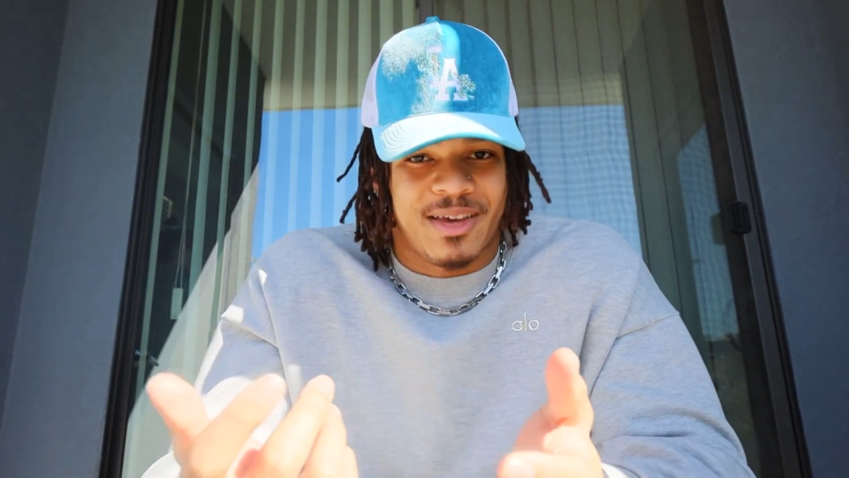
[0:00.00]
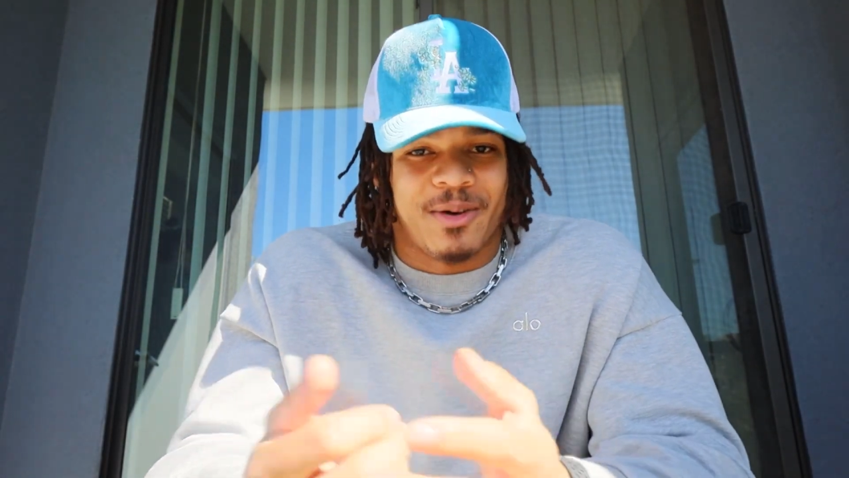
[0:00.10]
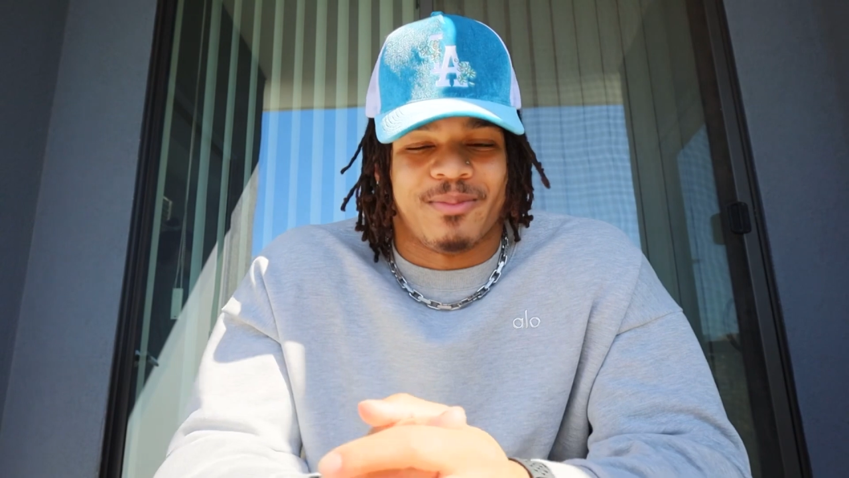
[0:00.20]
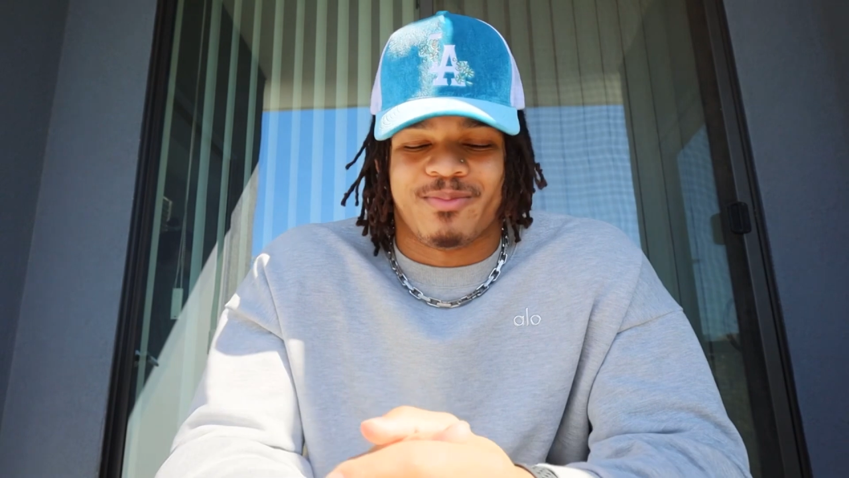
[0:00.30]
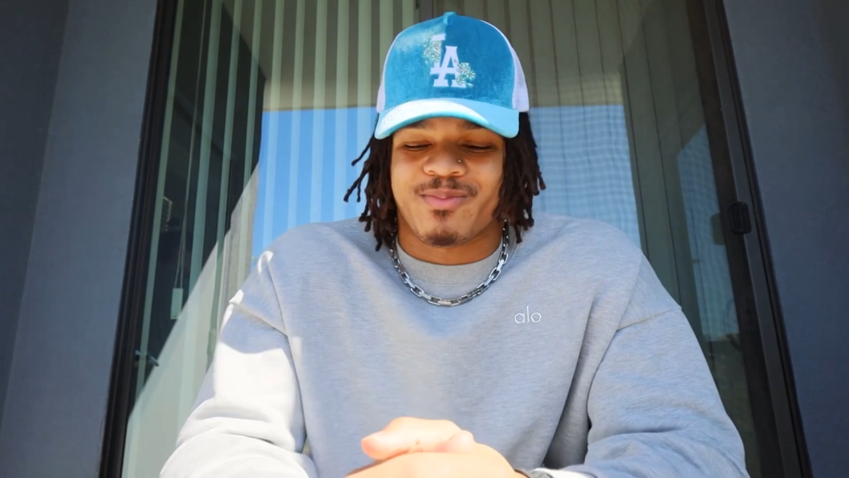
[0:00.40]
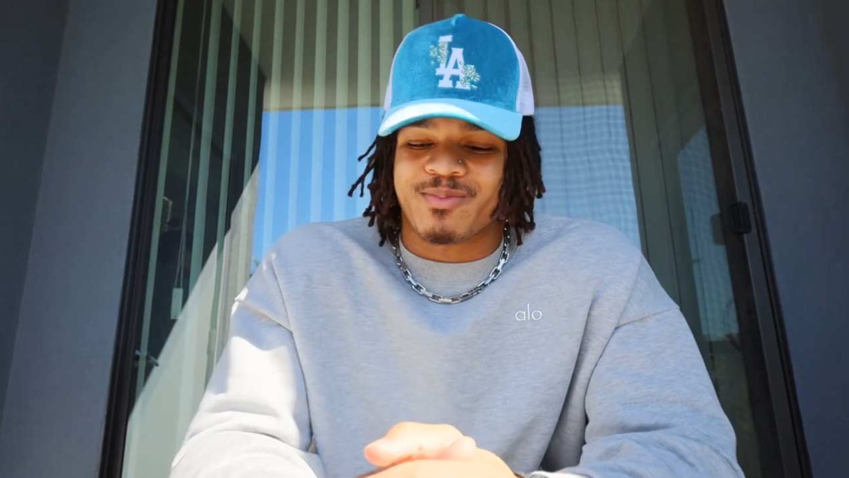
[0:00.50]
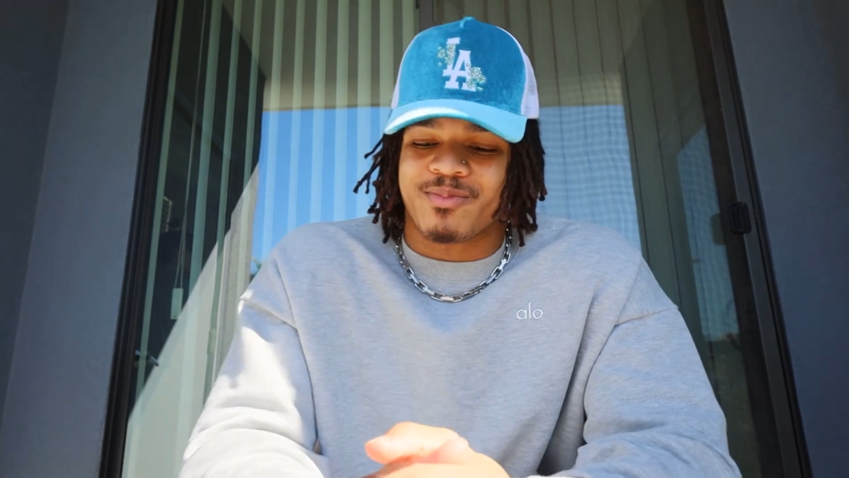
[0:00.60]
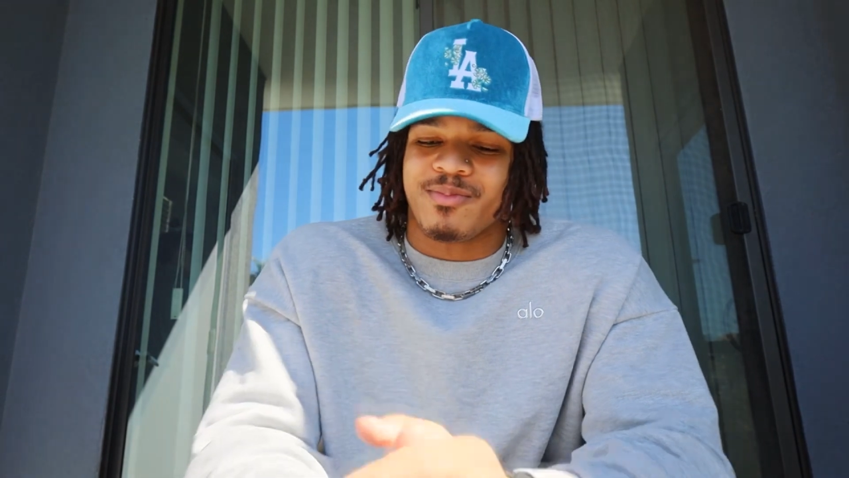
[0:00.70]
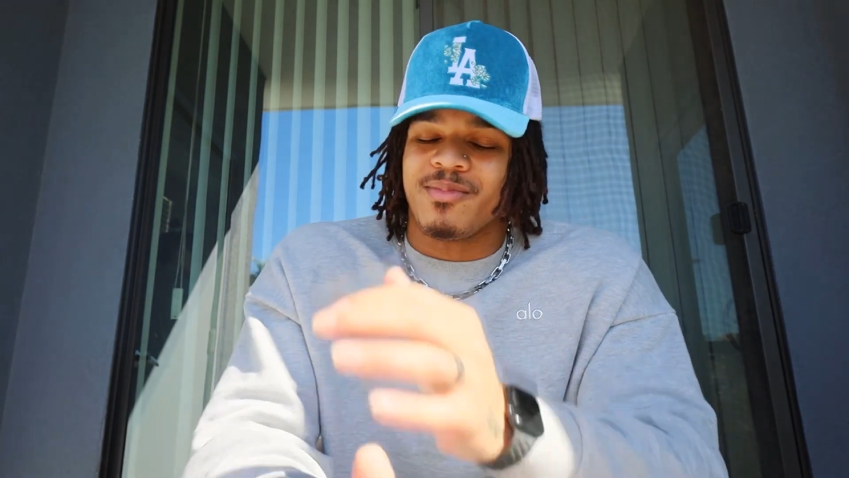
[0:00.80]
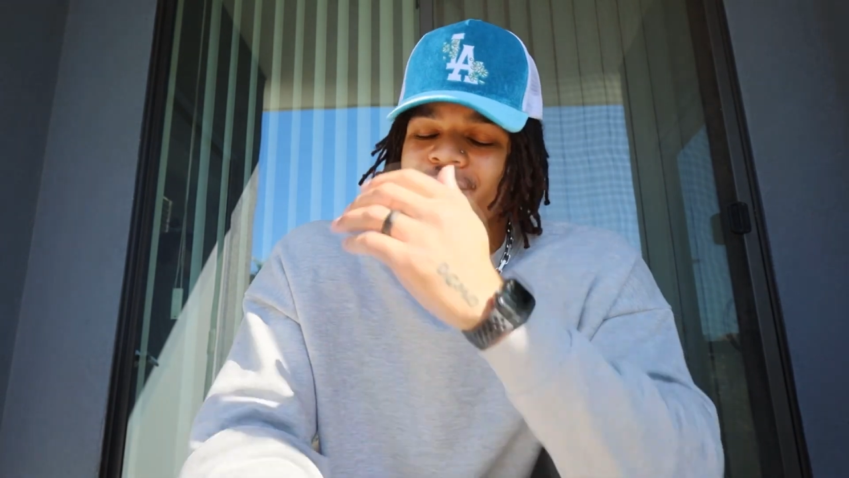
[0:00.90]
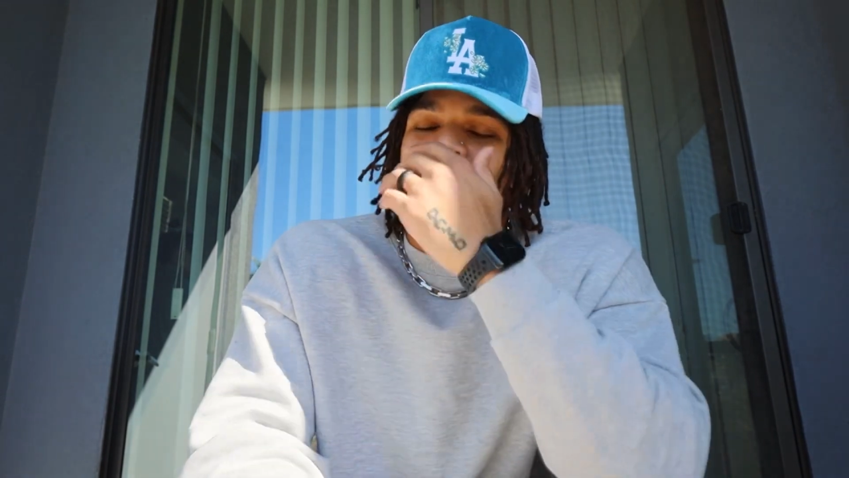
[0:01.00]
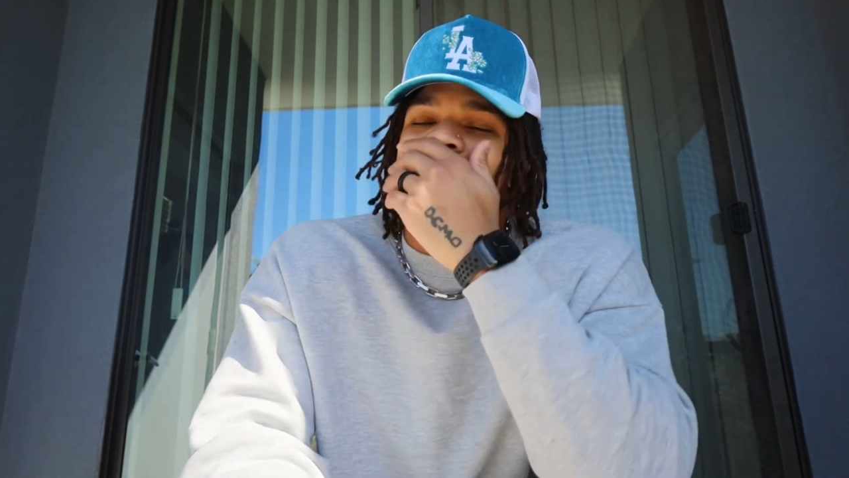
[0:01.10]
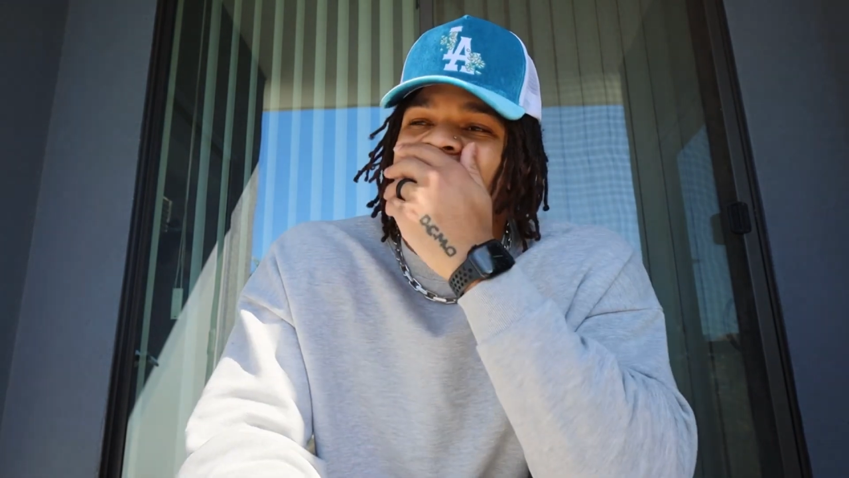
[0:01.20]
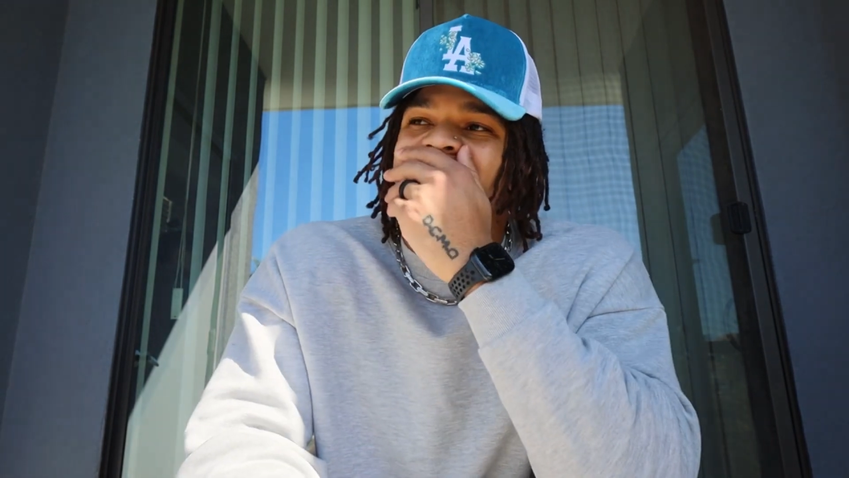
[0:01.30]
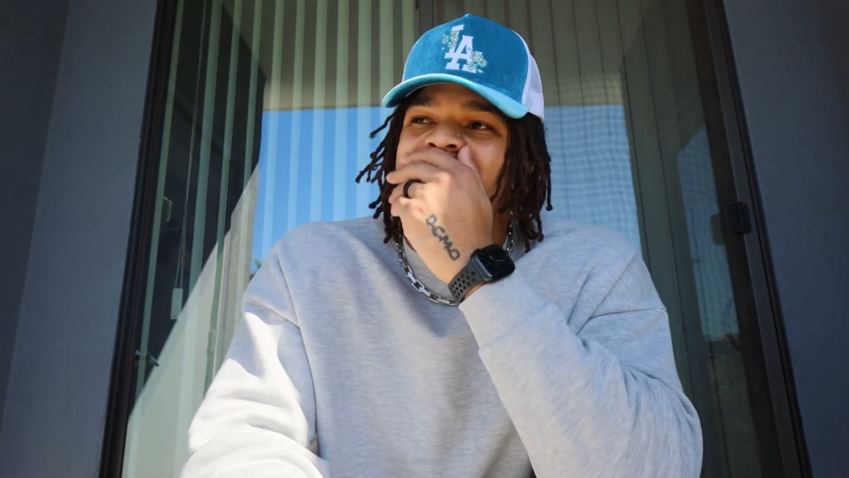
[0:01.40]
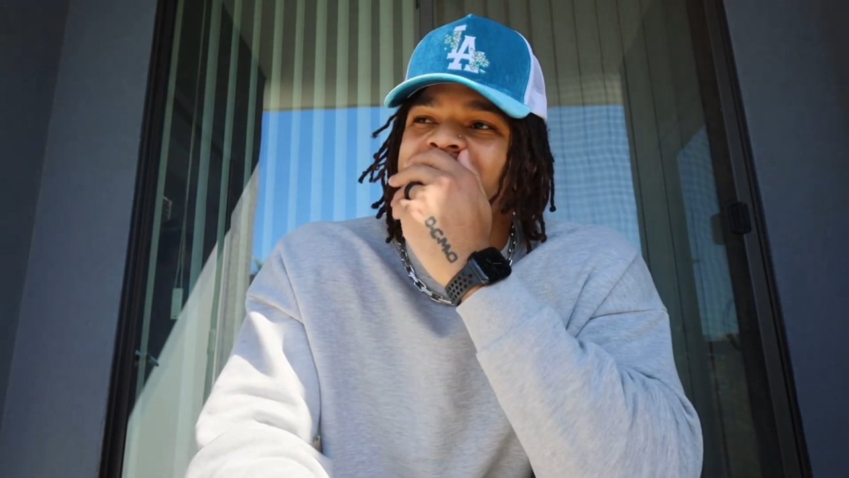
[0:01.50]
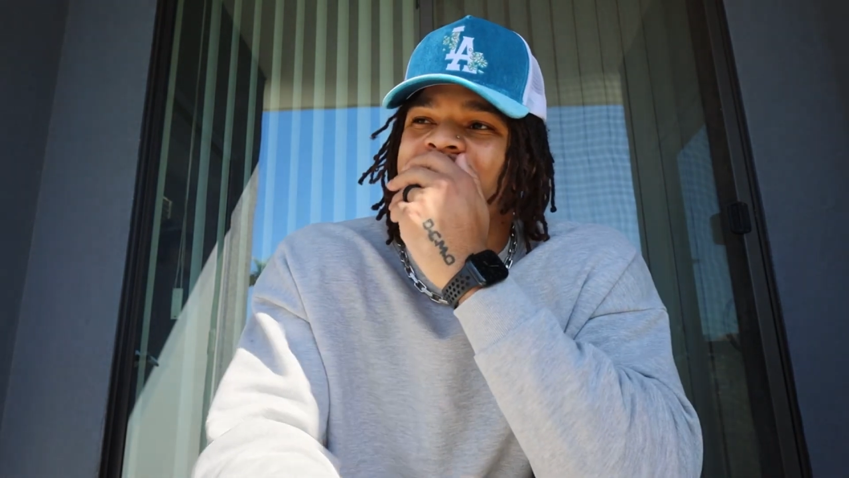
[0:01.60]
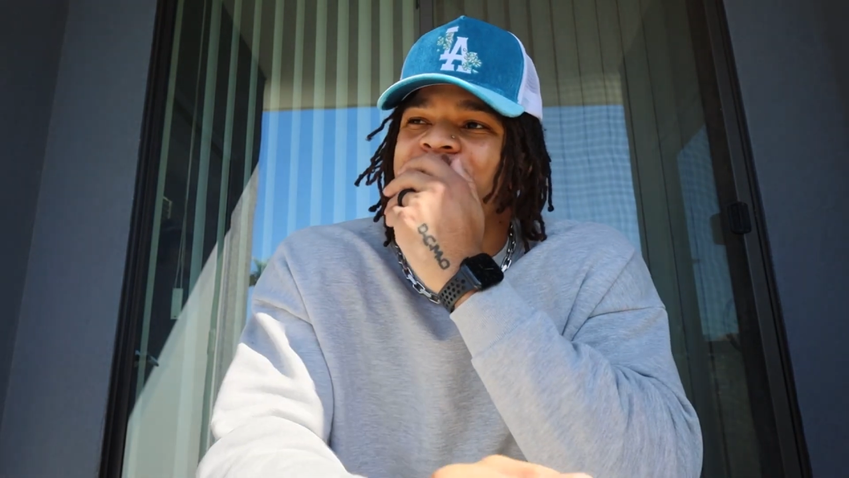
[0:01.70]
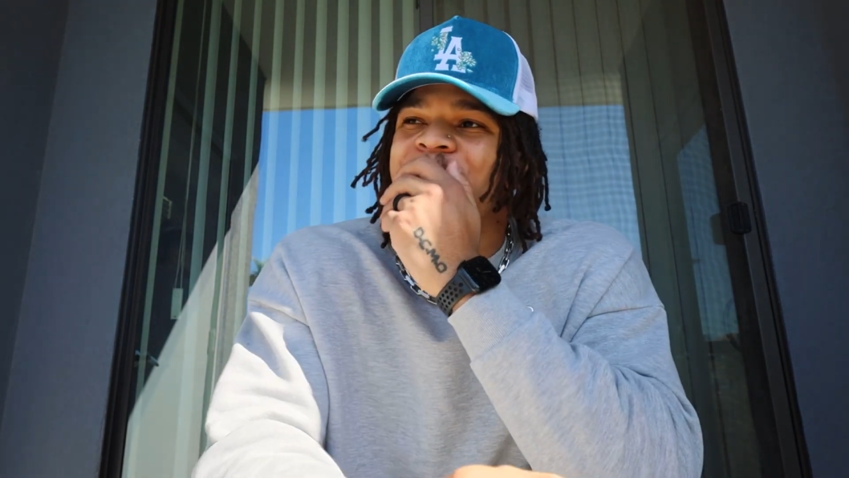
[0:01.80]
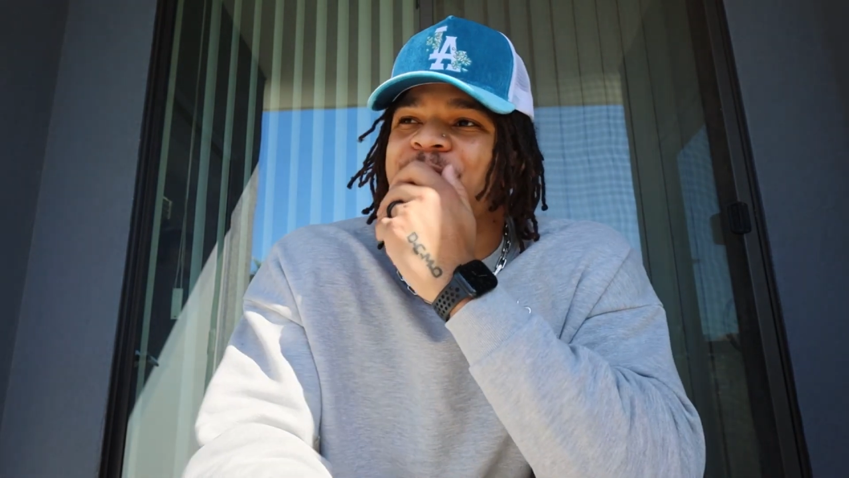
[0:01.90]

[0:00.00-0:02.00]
help. So,